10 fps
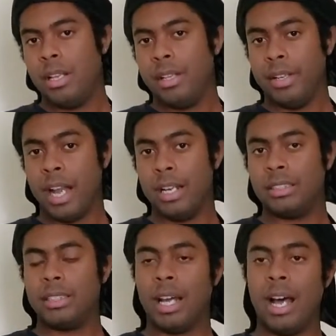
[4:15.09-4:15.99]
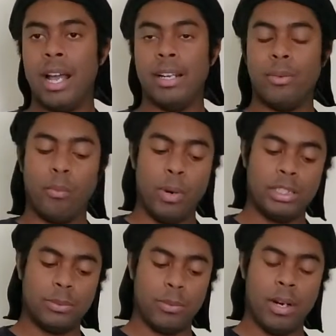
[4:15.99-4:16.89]
you got to decide
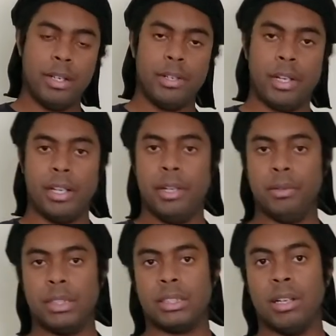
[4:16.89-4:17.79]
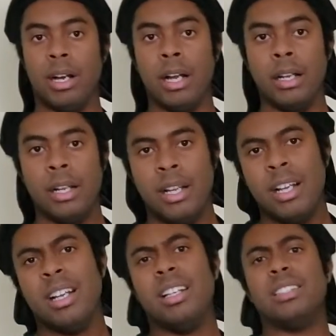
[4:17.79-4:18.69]
which one you're going to use this on.
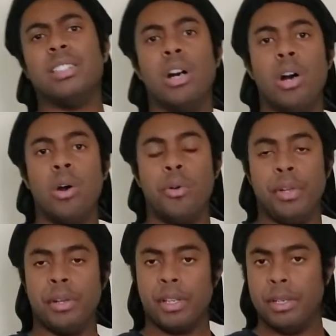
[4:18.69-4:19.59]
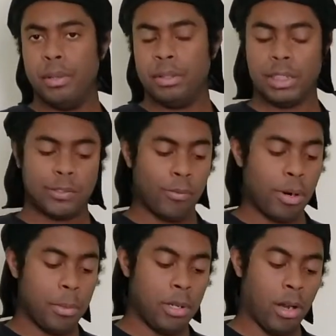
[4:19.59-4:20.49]
So you can use this
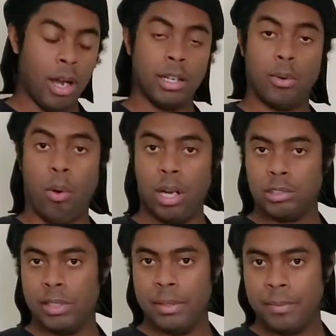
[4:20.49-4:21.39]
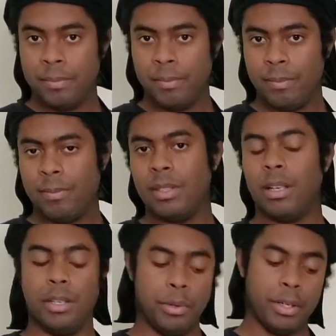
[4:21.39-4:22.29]
formula on a quadrant.
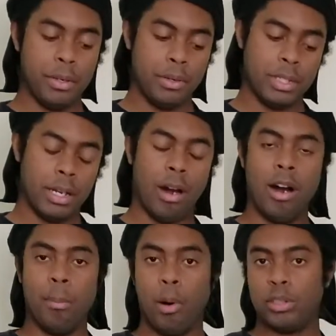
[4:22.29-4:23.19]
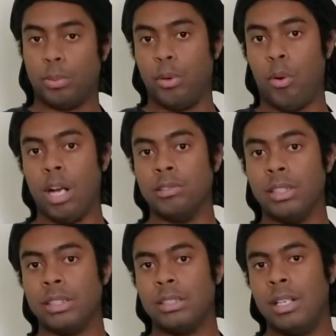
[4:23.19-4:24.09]
You can use it on multiple
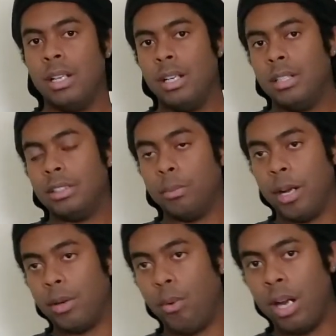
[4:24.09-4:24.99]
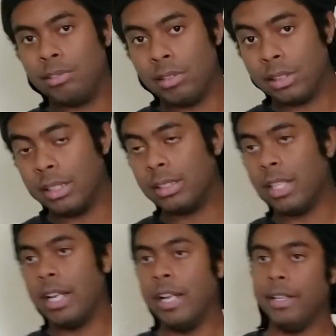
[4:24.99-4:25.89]
quadrants. So by quadrants, let's
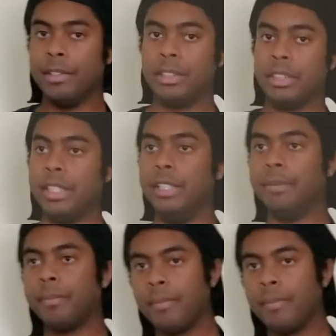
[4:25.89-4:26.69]
say your city